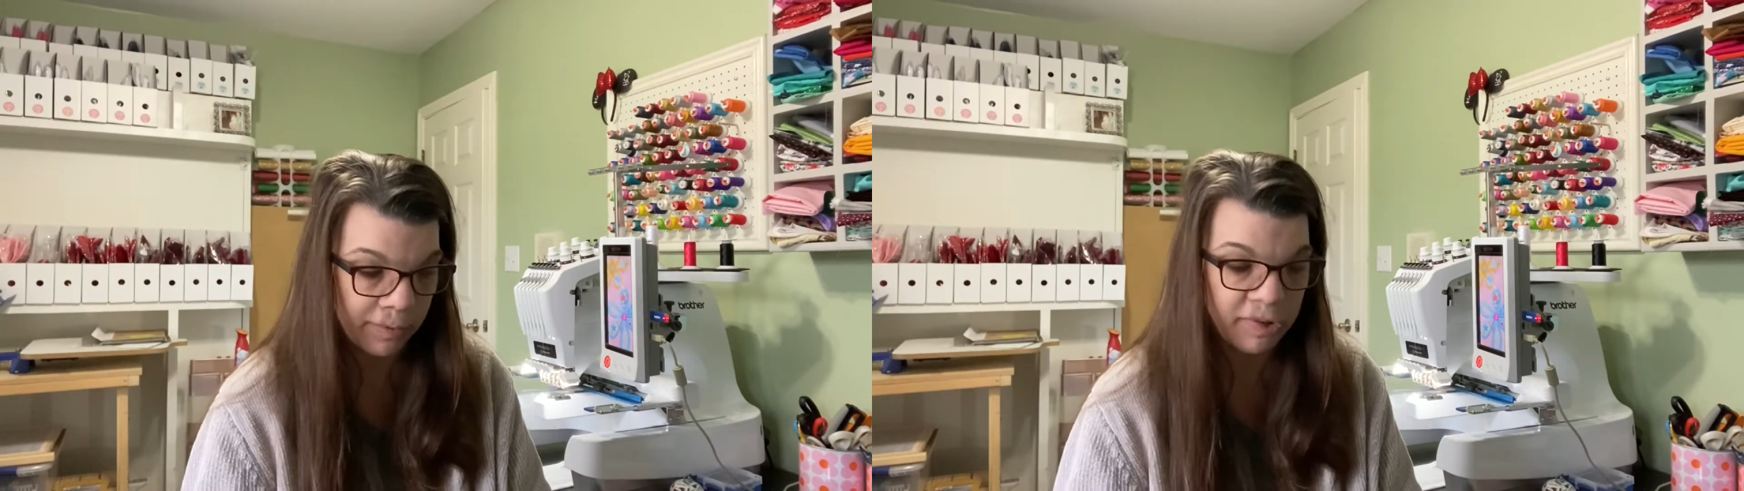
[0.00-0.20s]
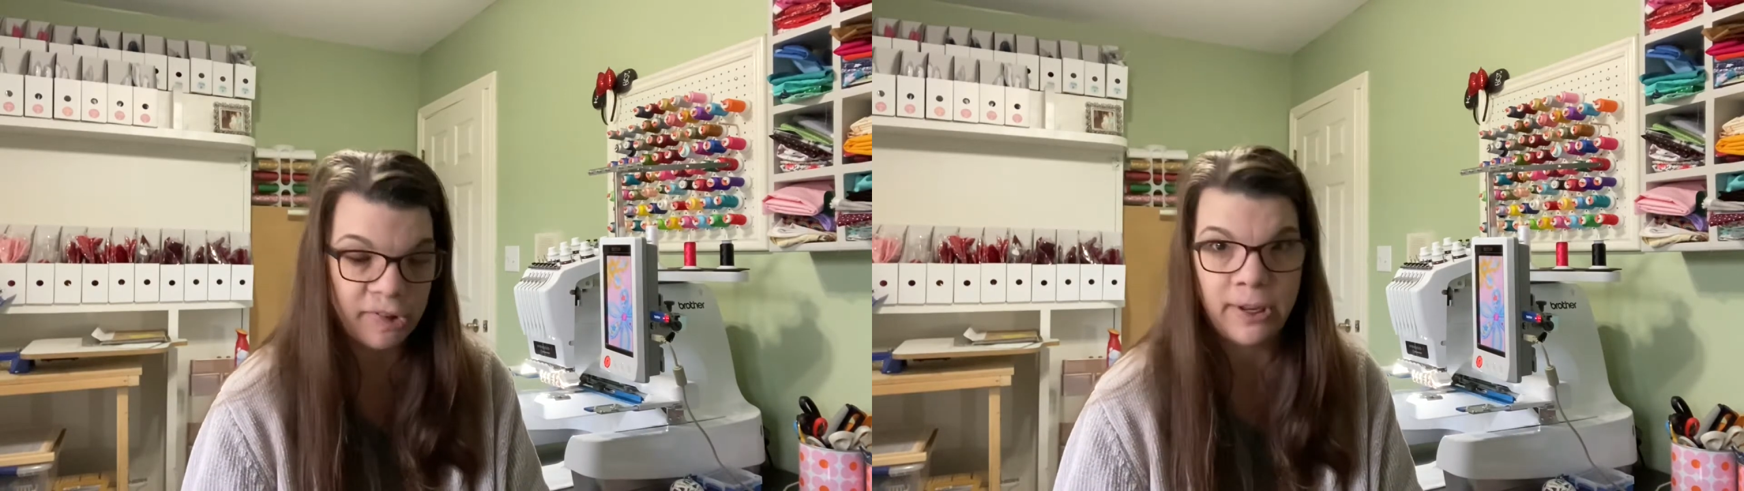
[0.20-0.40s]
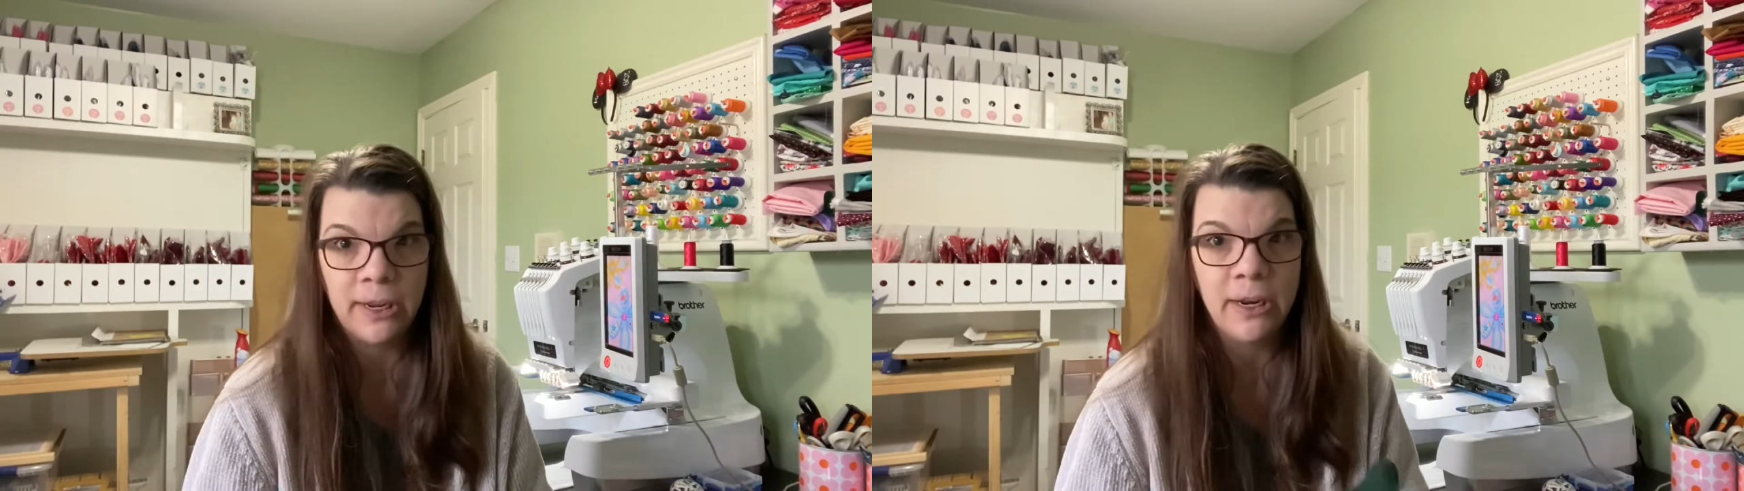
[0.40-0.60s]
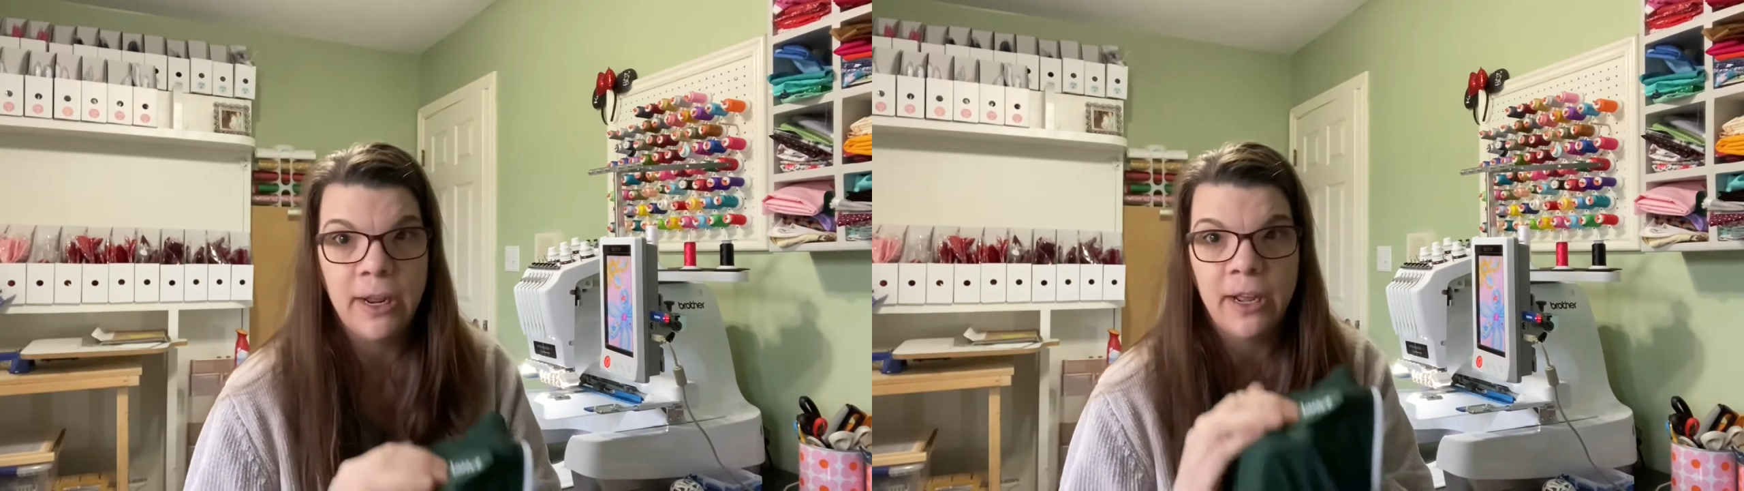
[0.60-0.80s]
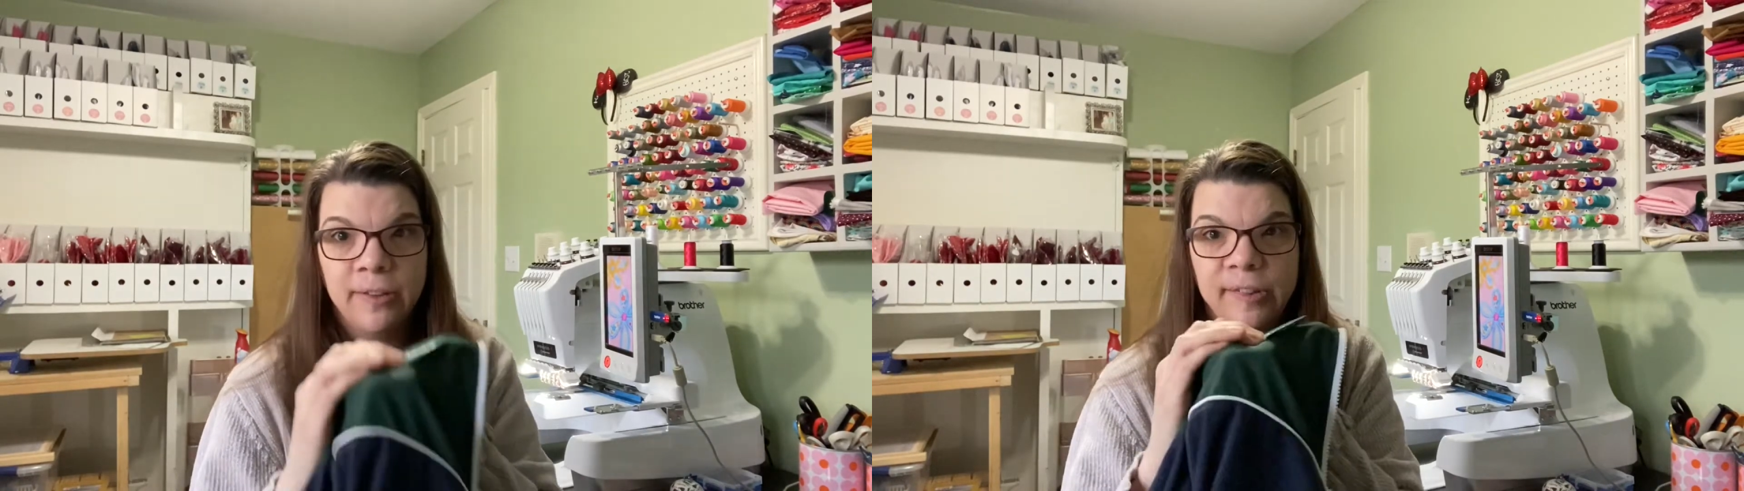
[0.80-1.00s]
machine
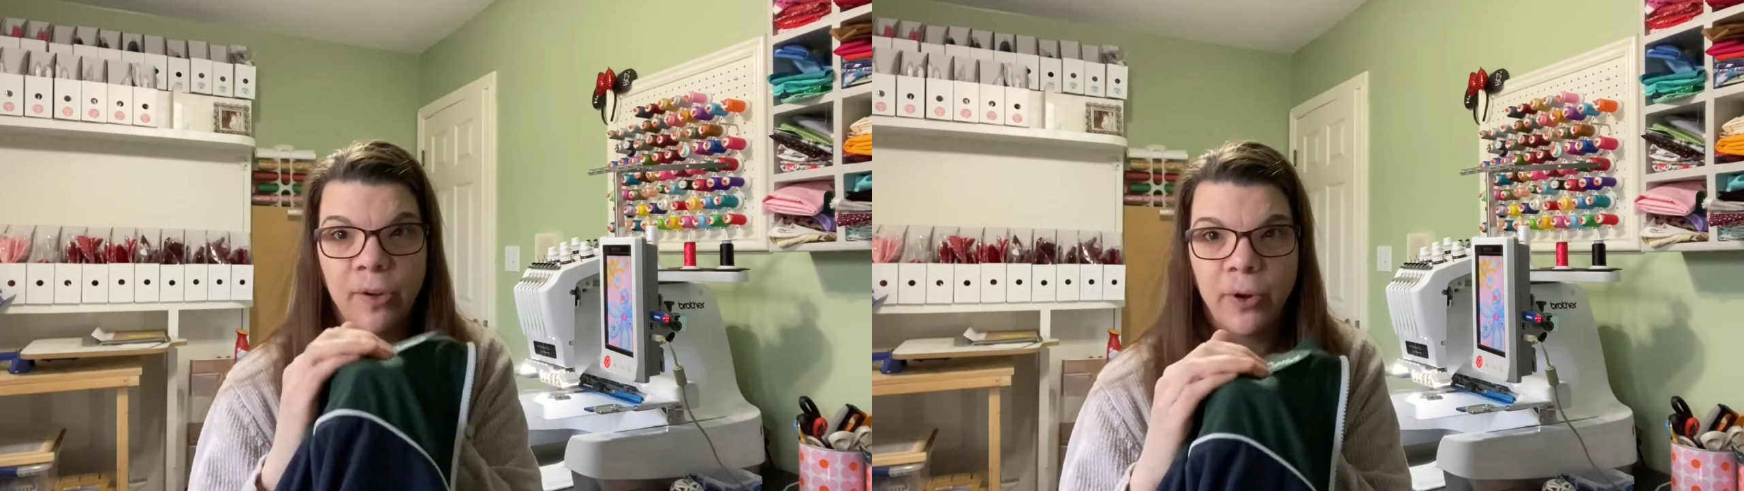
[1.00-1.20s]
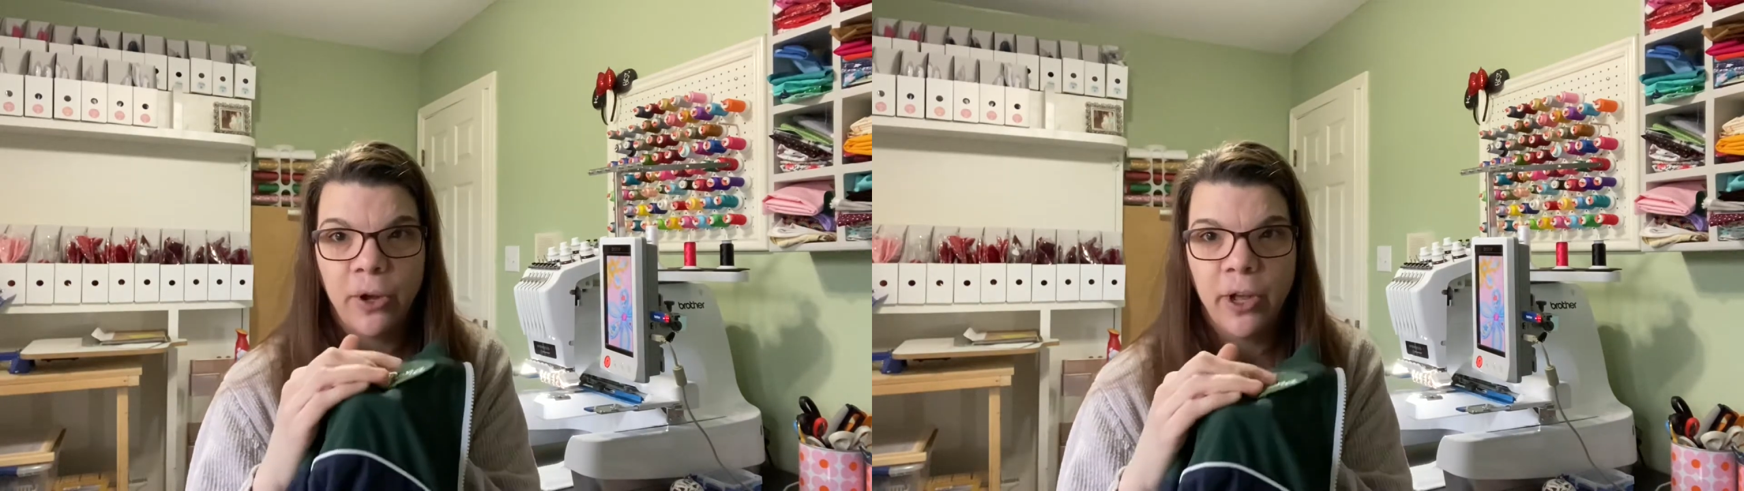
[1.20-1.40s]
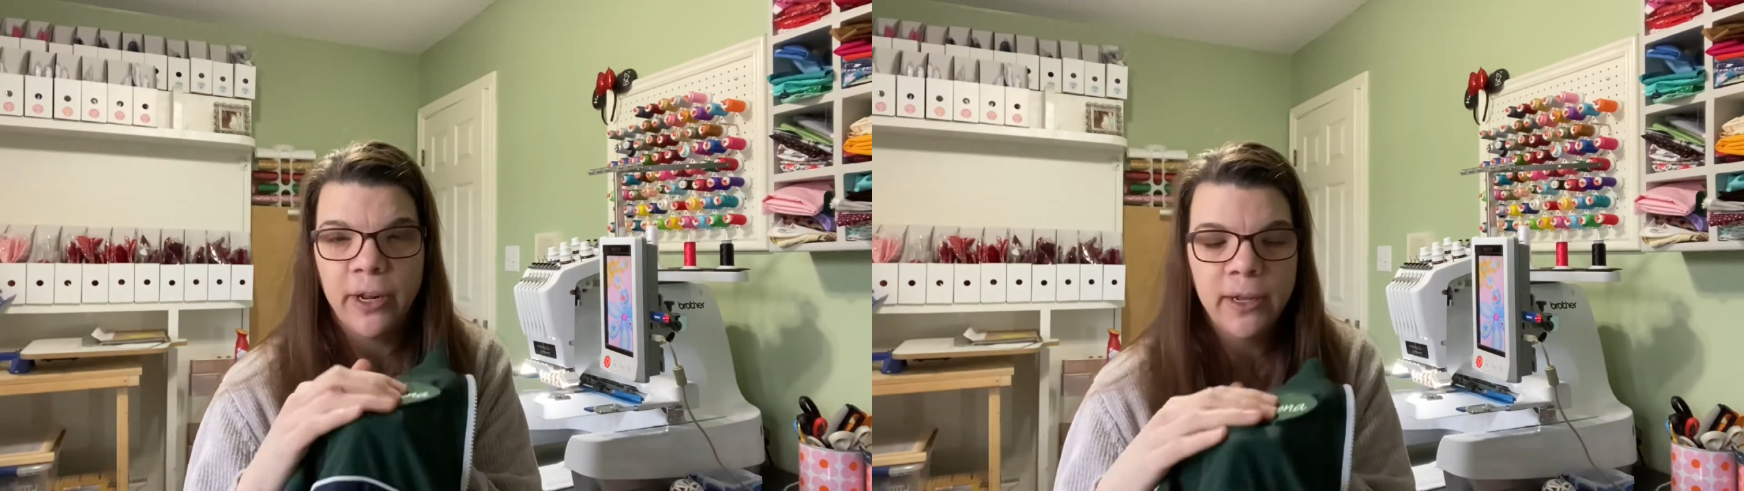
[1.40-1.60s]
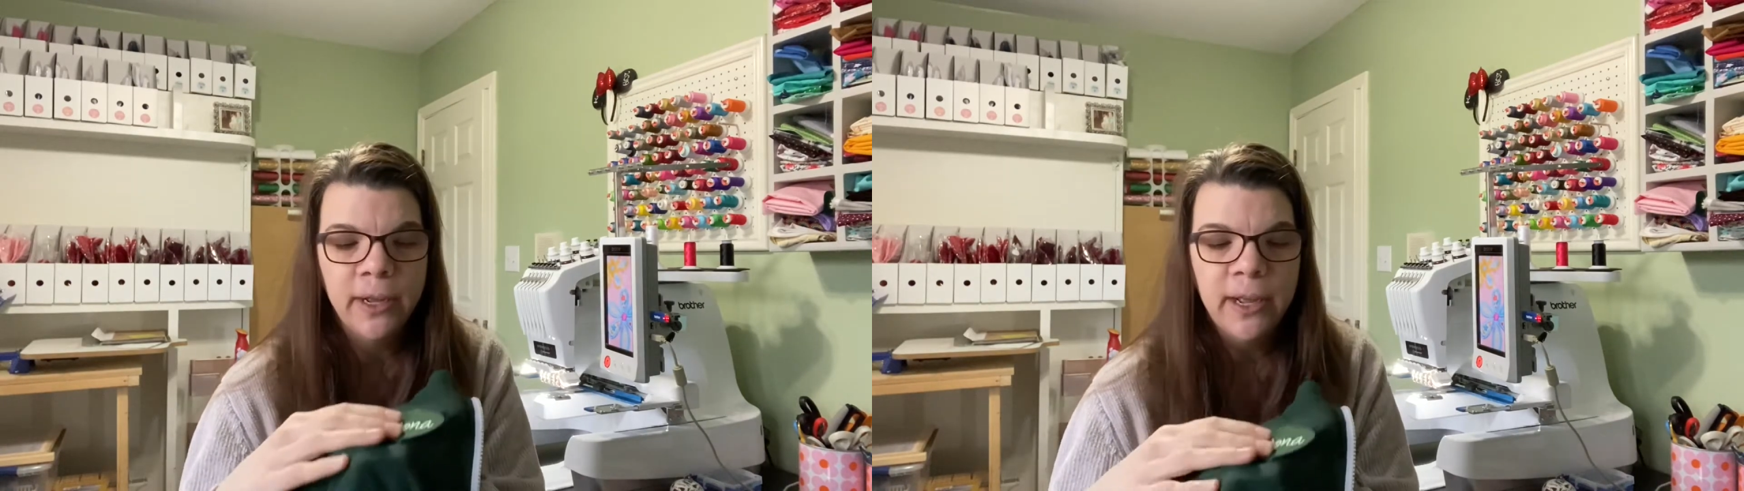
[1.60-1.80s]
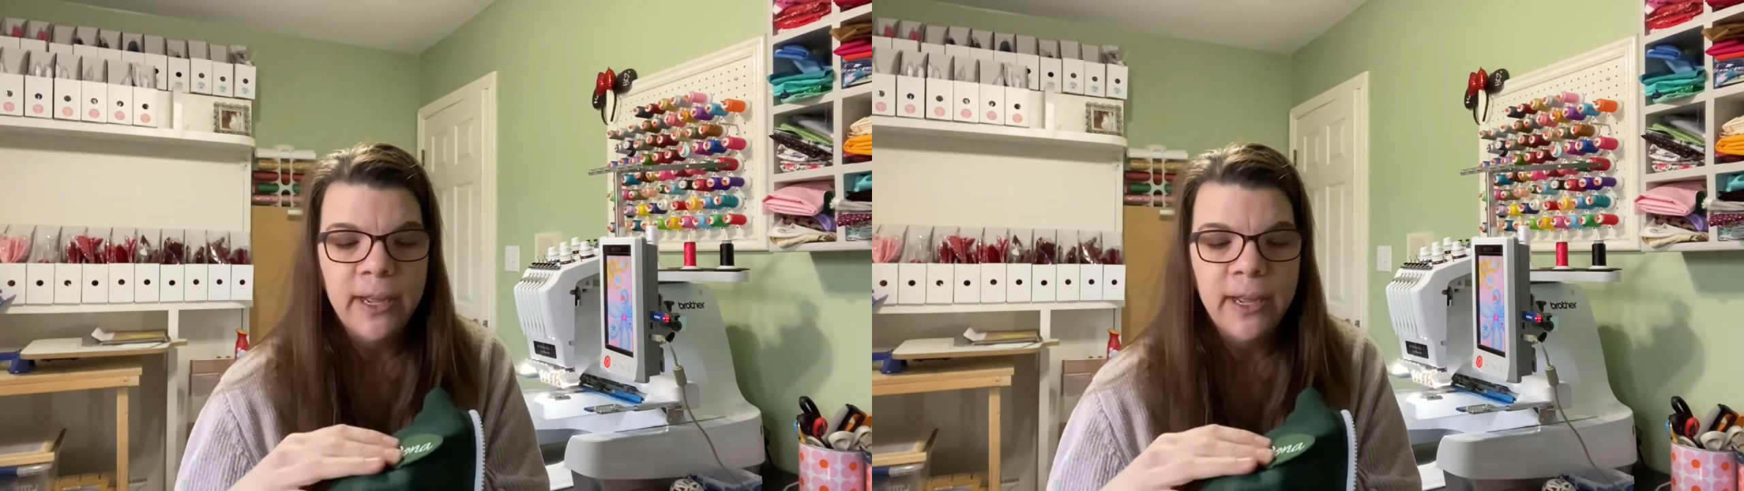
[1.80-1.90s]
and sew it on.